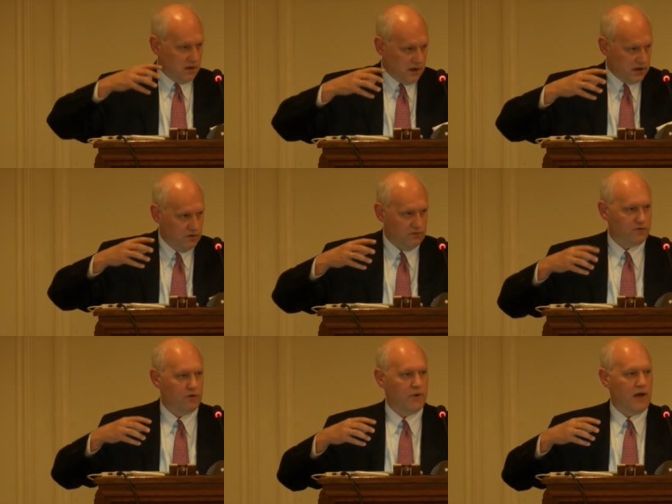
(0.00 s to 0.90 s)
like your
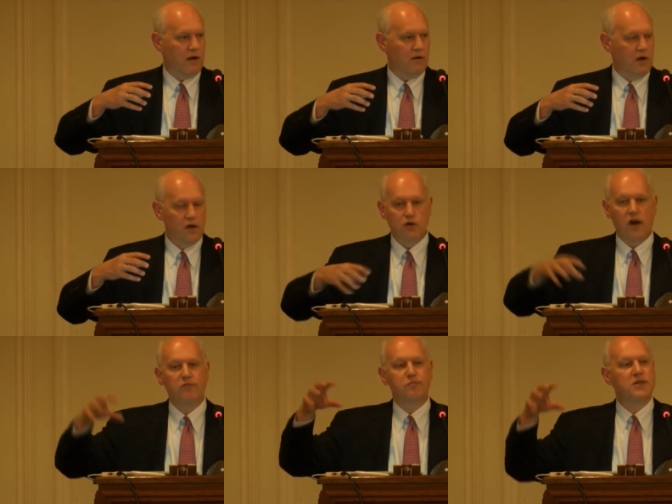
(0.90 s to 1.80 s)
firm now,
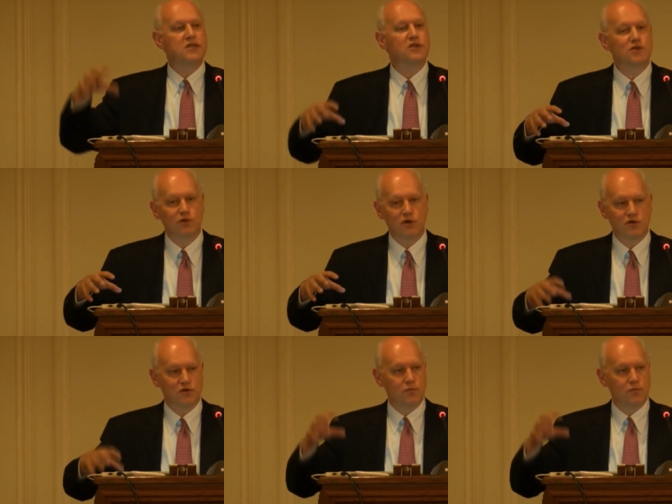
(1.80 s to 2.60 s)
you have business units.